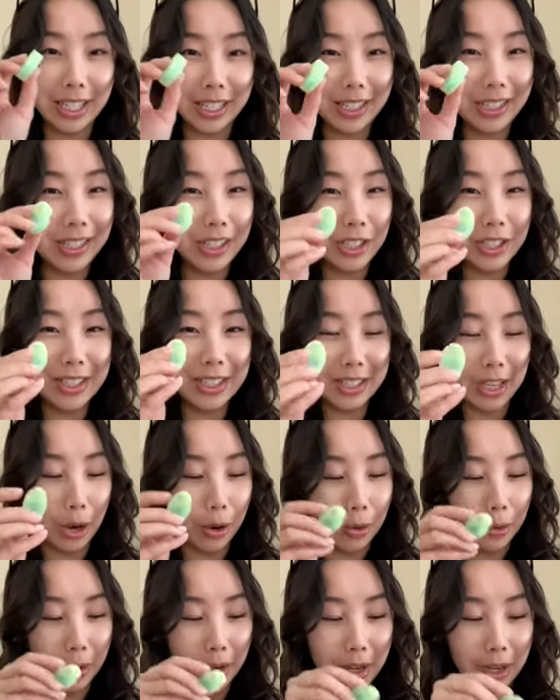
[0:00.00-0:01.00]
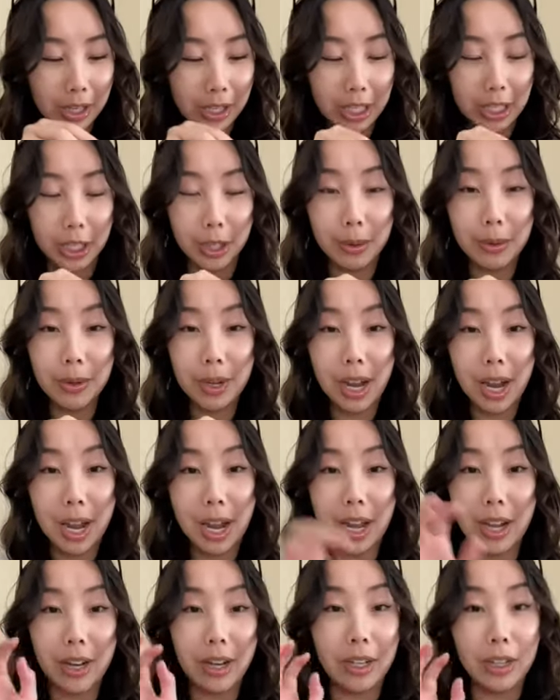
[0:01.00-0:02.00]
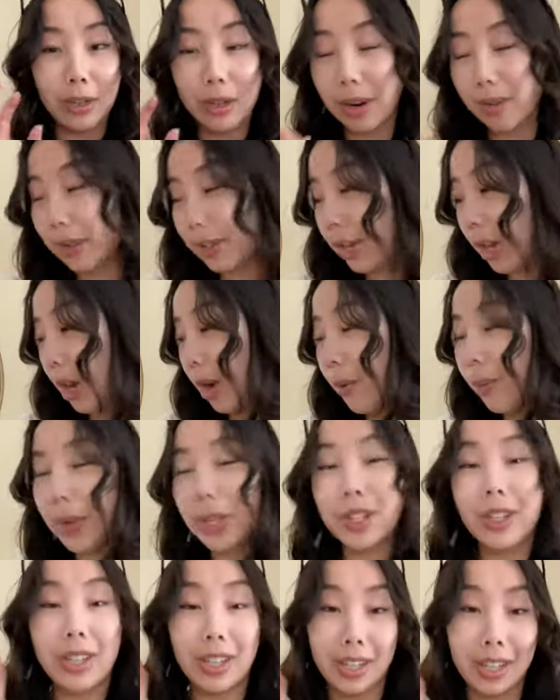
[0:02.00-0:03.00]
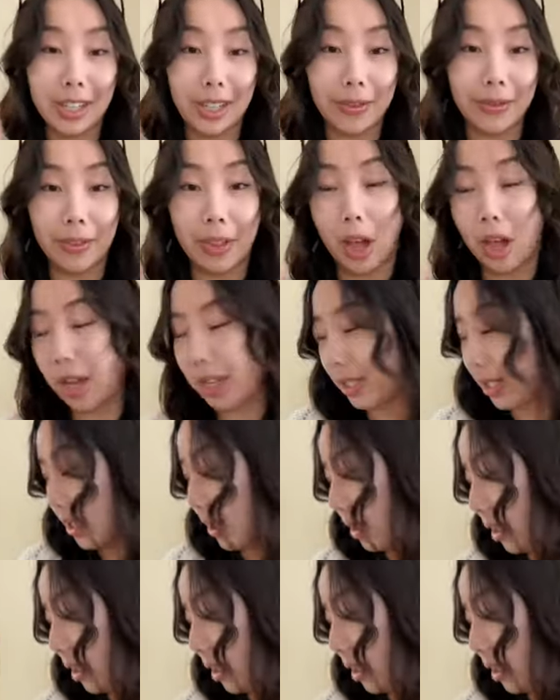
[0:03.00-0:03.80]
It is just so cute and you never know when you're going to need floss